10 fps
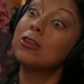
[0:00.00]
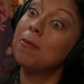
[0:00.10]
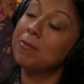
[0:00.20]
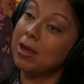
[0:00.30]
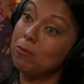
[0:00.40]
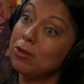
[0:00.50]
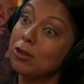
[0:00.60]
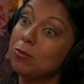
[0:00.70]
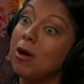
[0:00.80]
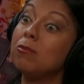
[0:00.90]
Sometimes,
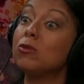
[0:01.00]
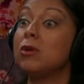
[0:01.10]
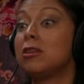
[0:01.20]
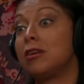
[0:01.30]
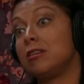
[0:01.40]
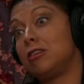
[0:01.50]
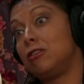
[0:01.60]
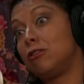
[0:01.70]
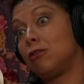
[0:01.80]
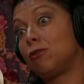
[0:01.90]
as moms, we
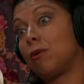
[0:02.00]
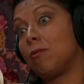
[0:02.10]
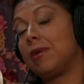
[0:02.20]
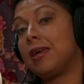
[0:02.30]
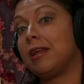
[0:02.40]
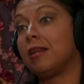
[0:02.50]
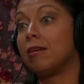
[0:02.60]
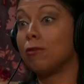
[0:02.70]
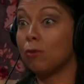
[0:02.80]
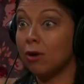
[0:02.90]
transition from being
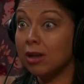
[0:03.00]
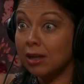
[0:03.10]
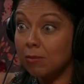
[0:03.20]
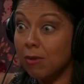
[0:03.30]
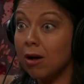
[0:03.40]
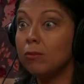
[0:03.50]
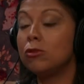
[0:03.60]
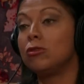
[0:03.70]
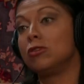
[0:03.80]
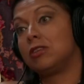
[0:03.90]
working
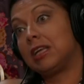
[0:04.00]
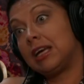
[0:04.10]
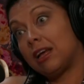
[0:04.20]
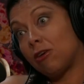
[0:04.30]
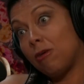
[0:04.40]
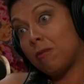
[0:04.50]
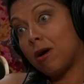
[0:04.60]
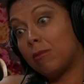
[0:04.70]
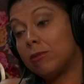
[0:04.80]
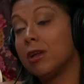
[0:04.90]
moms to stay at home moms.